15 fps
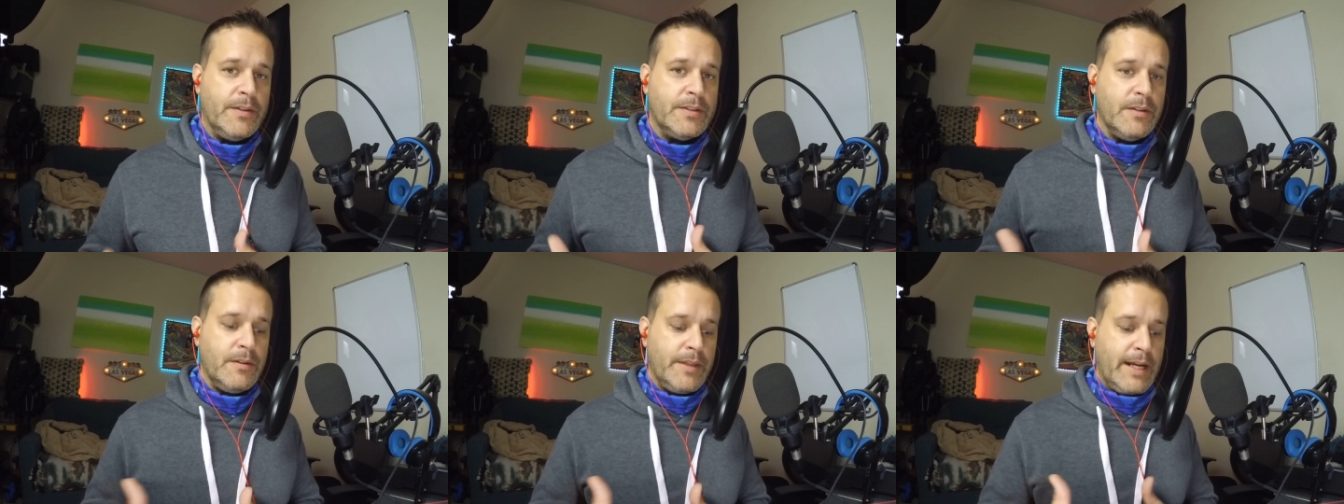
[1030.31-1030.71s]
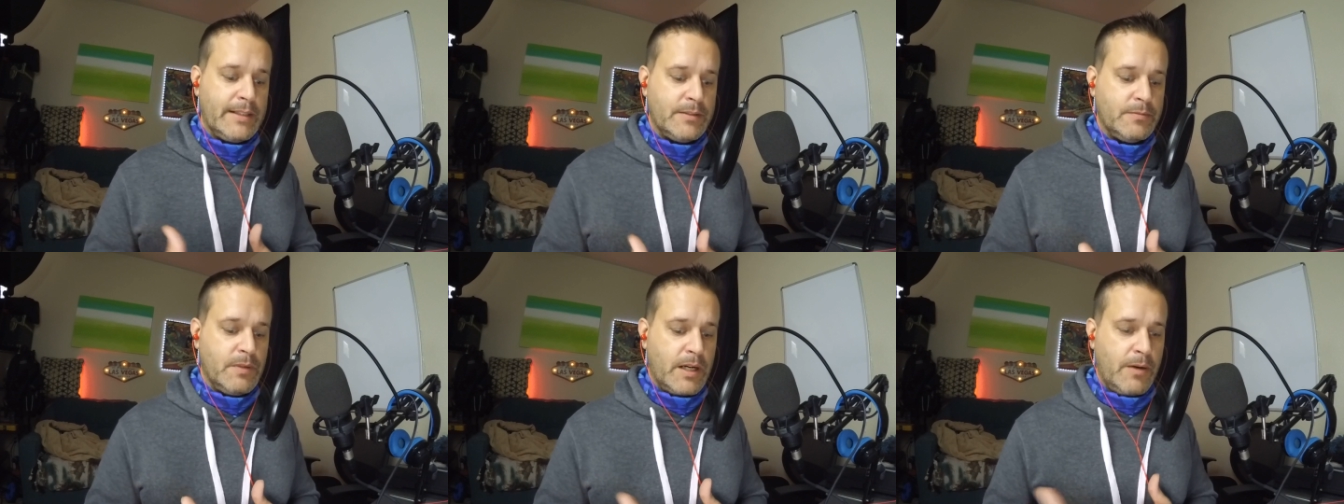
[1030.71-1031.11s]
So
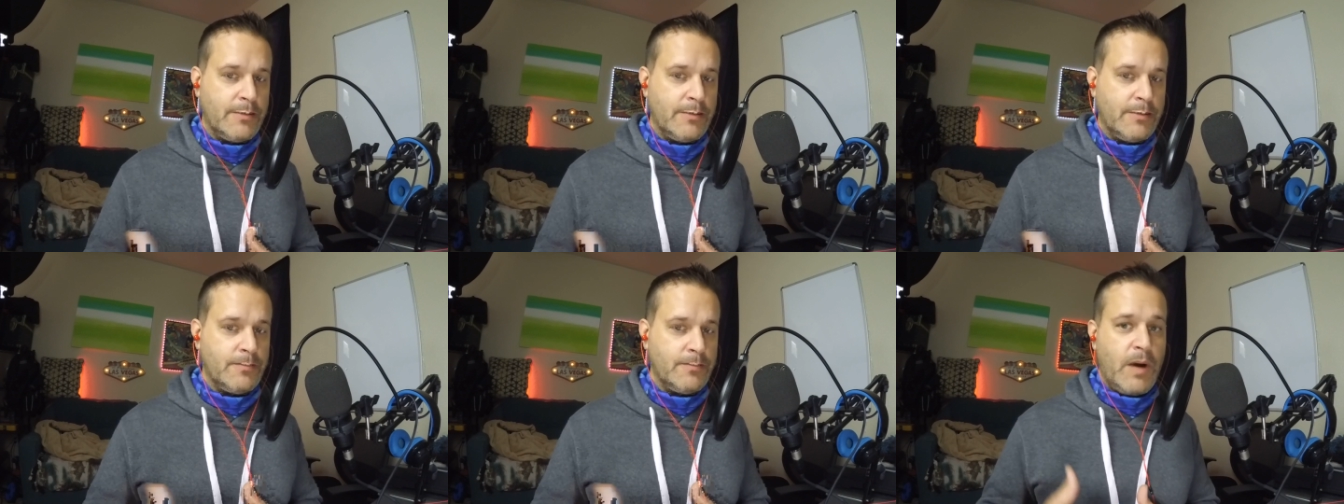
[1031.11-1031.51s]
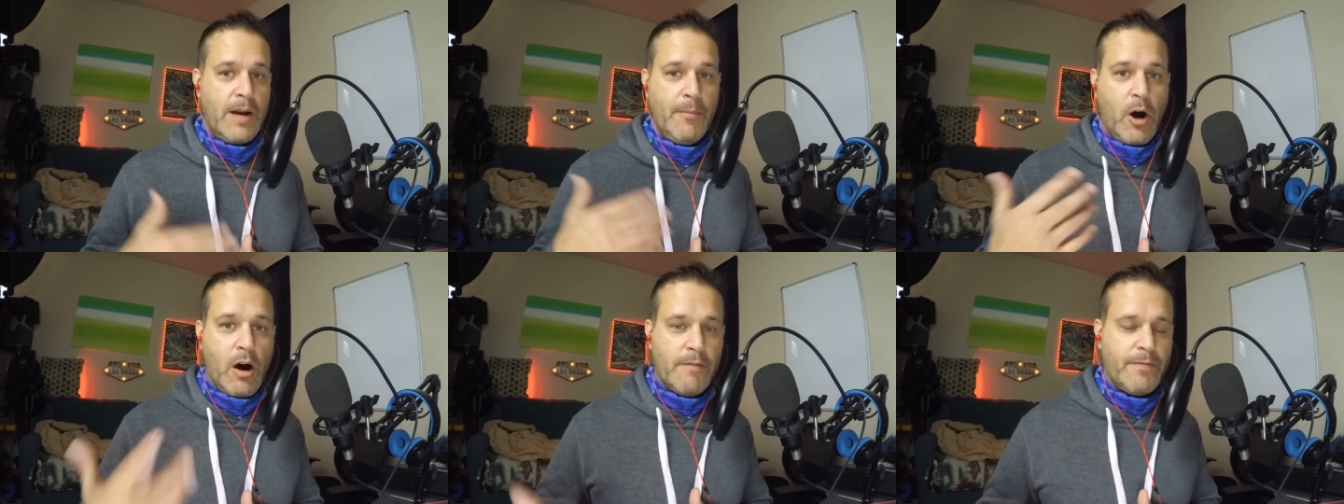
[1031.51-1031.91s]
that's what I want. That's why
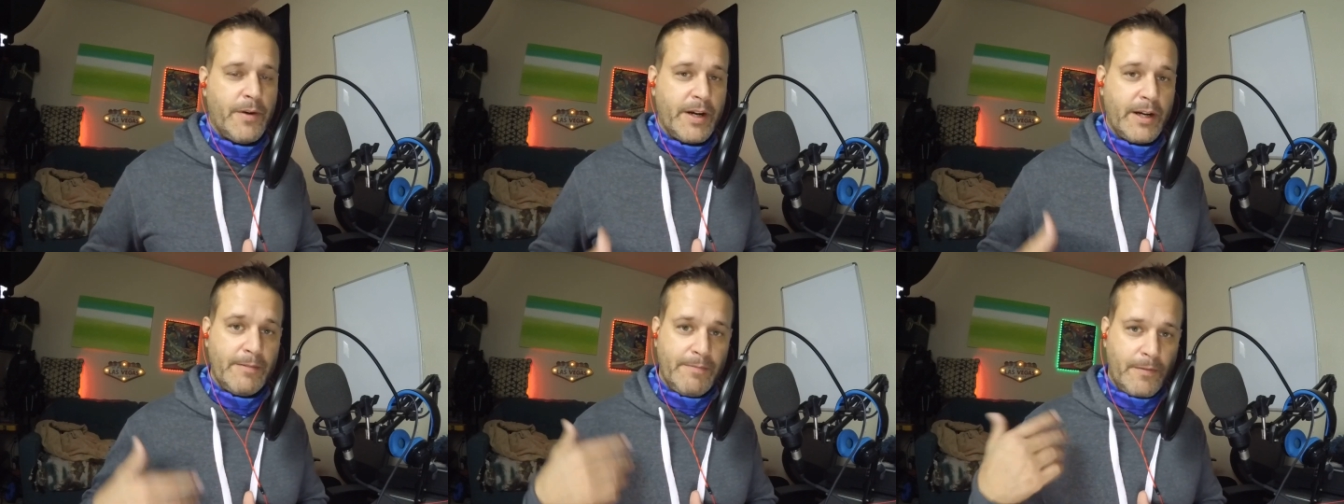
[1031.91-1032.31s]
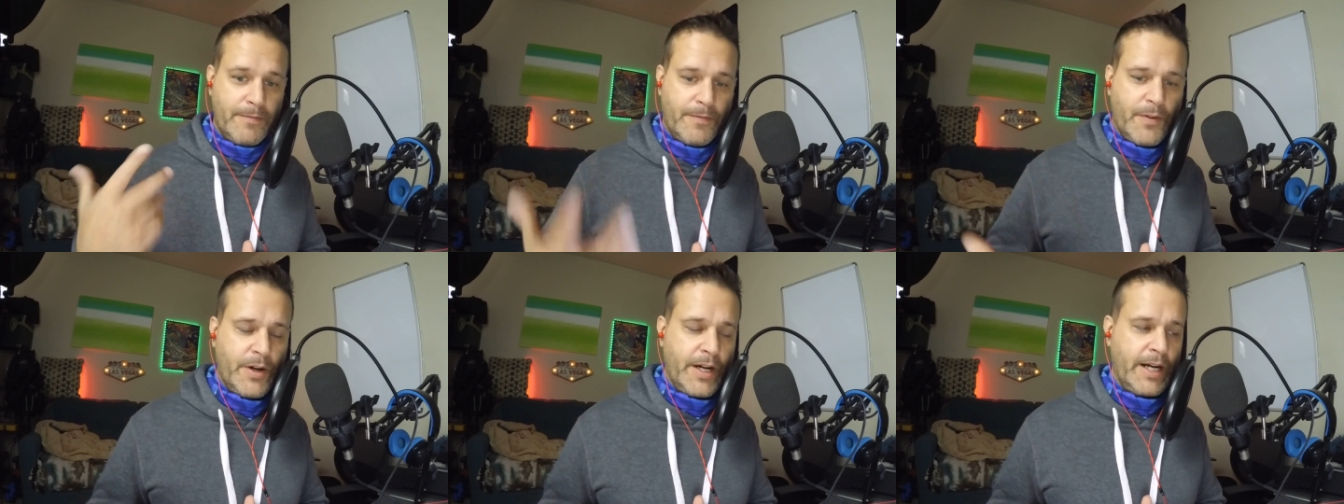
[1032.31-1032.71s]
I'm offering it for
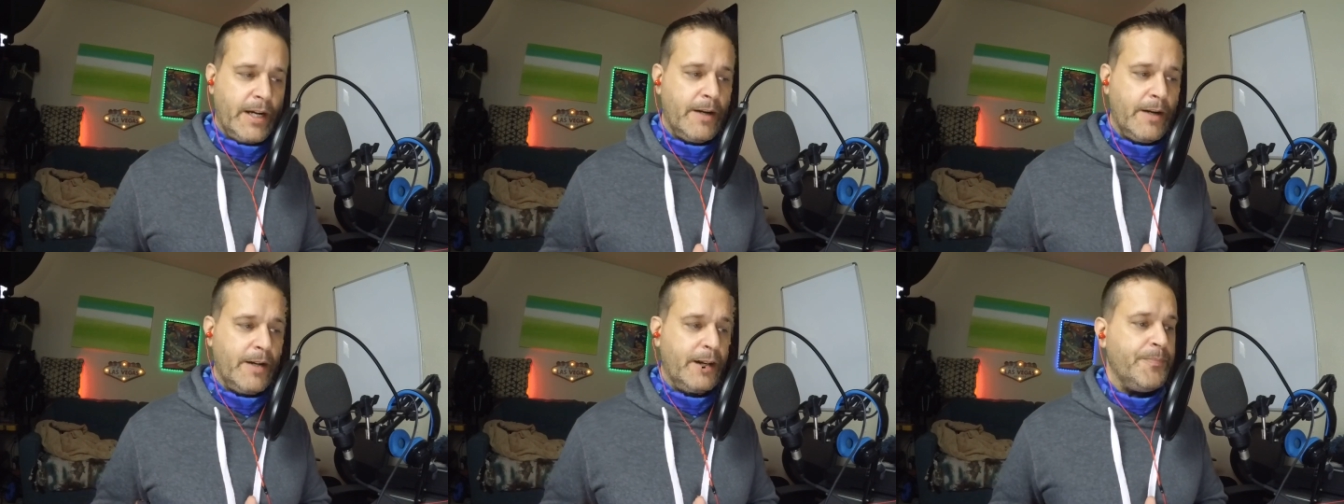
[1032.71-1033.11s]
free.